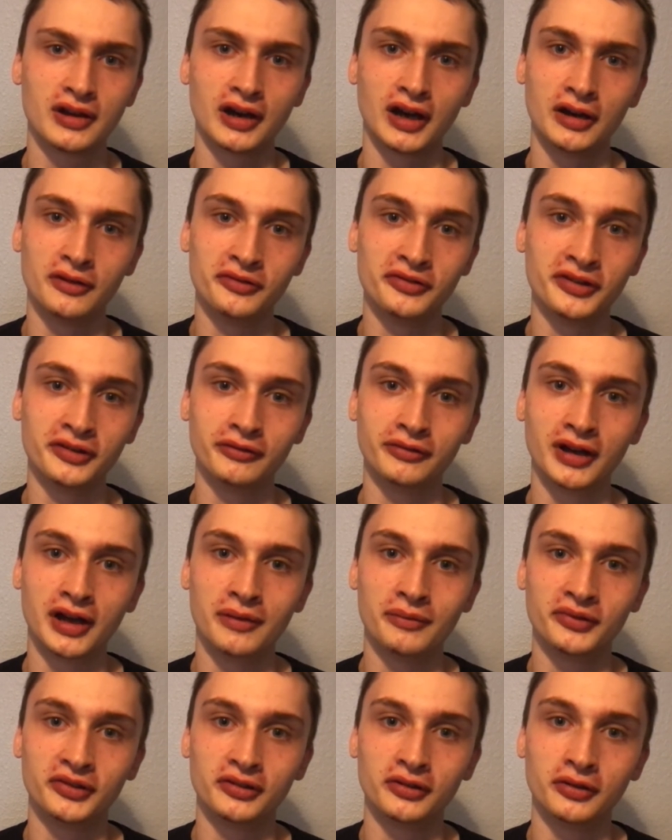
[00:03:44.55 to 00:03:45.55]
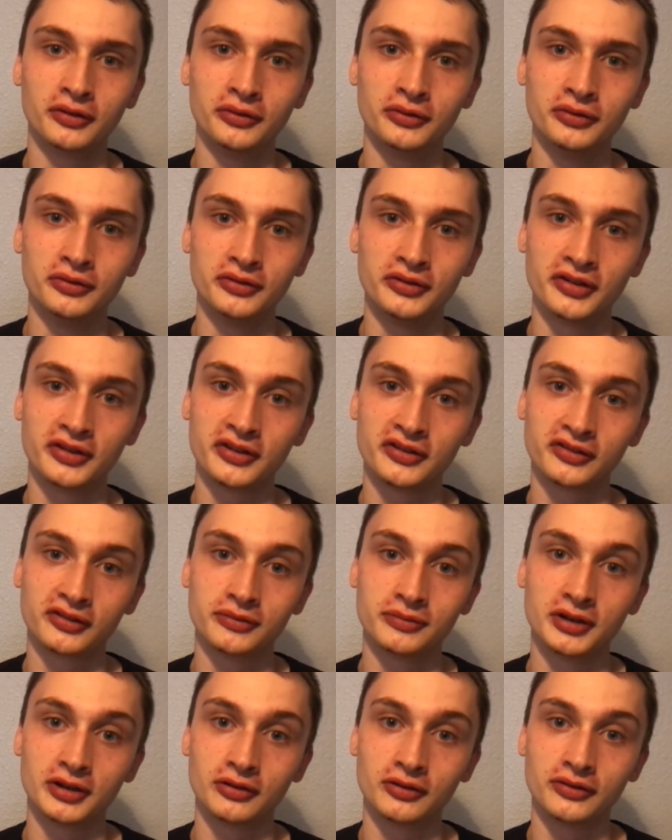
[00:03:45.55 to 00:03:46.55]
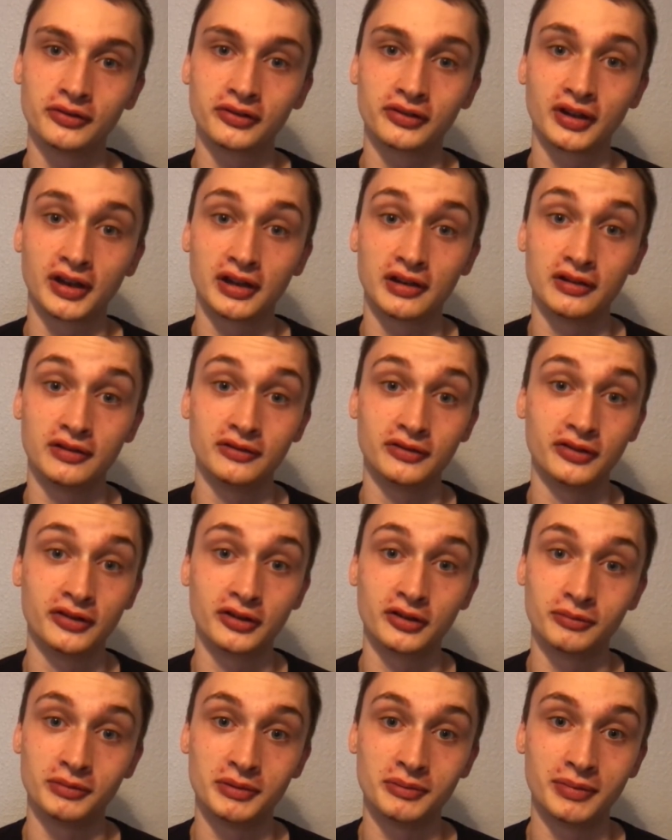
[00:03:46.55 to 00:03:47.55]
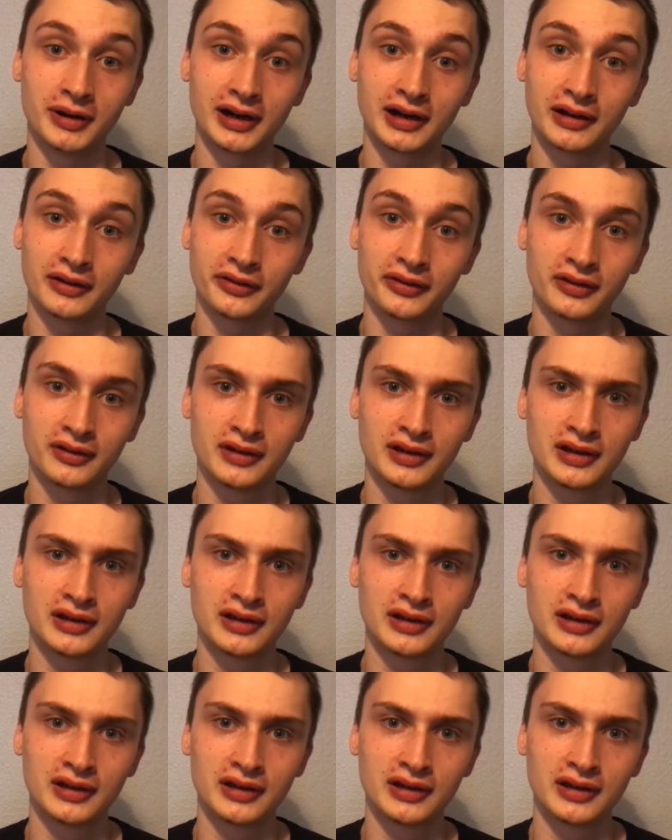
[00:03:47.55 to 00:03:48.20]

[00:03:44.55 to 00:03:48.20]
How do you think Ramsdale will do? Do you think he's going to be a good signing? Do you think he'll be bad?